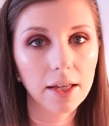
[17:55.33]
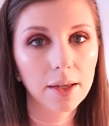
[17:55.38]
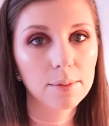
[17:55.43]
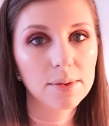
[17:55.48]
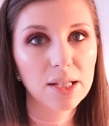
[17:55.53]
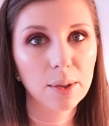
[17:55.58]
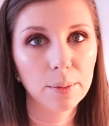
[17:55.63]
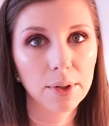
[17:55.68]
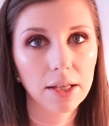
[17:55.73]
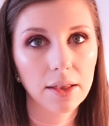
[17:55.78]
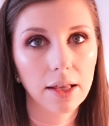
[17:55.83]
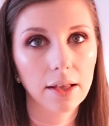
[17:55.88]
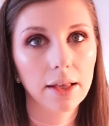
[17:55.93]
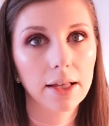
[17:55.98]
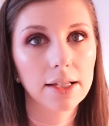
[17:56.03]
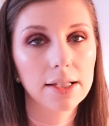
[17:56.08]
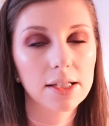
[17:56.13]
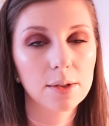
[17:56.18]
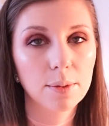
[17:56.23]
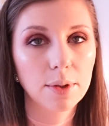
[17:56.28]
am somebody that
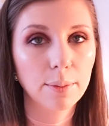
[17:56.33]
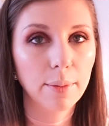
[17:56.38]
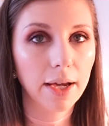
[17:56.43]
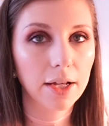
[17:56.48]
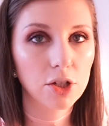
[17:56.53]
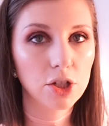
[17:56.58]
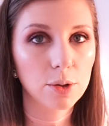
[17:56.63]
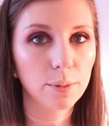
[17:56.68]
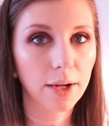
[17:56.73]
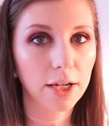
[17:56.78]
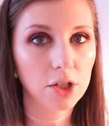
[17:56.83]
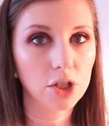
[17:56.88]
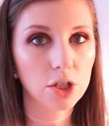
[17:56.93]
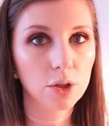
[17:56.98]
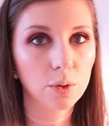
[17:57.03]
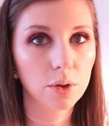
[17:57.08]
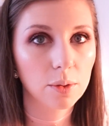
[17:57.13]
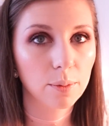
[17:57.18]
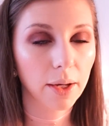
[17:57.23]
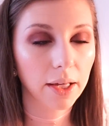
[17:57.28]
likes to be
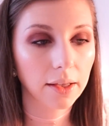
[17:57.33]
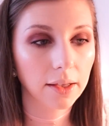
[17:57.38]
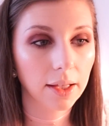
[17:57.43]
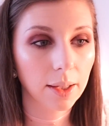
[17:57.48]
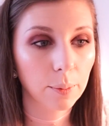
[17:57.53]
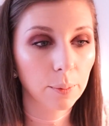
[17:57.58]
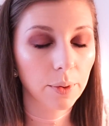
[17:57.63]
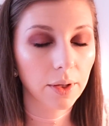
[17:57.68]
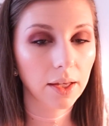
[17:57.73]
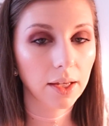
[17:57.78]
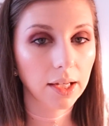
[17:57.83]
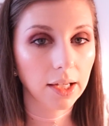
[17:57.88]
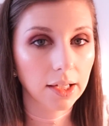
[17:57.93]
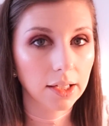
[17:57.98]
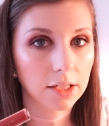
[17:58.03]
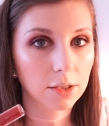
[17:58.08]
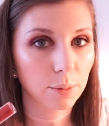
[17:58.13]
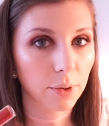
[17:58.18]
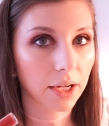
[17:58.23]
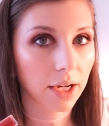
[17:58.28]
matchy-matchy with my lip
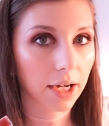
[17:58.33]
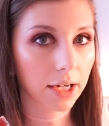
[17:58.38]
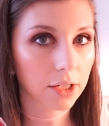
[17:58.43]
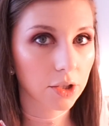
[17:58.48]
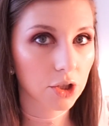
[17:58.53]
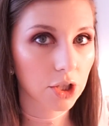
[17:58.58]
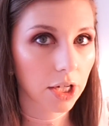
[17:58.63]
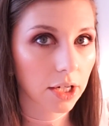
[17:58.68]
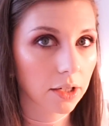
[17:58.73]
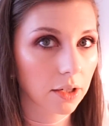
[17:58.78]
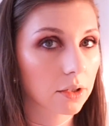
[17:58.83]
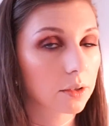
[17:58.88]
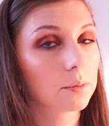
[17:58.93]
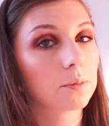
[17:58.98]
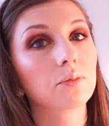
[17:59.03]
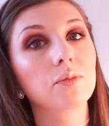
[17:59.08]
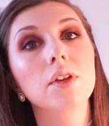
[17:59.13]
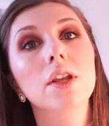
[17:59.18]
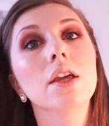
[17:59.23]
and my eyeshadow,